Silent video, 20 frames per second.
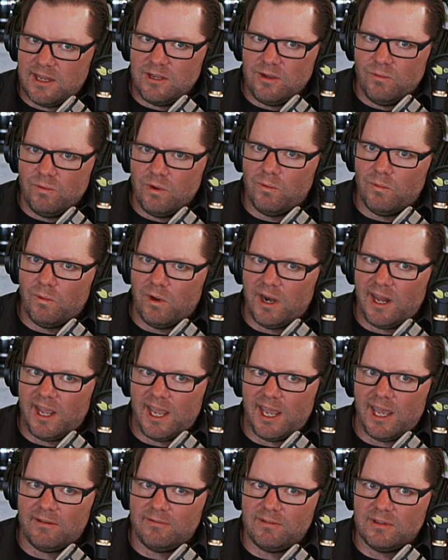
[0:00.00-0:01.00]
You wouldn't want to
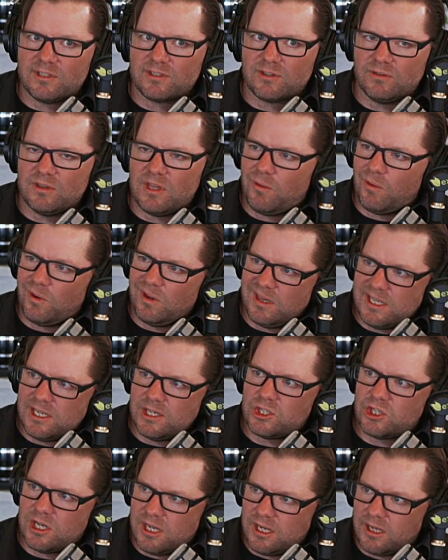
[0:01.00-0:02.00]
have it so they were
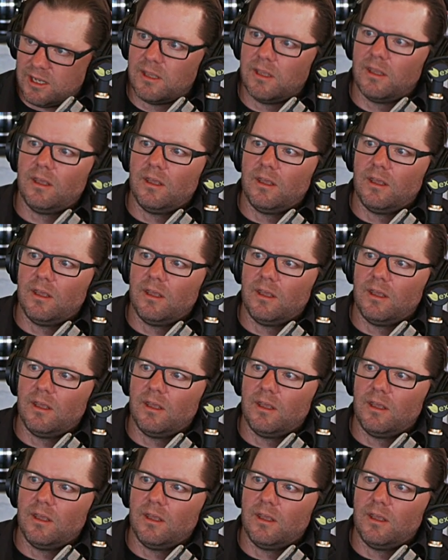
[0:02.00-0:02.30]
leaching,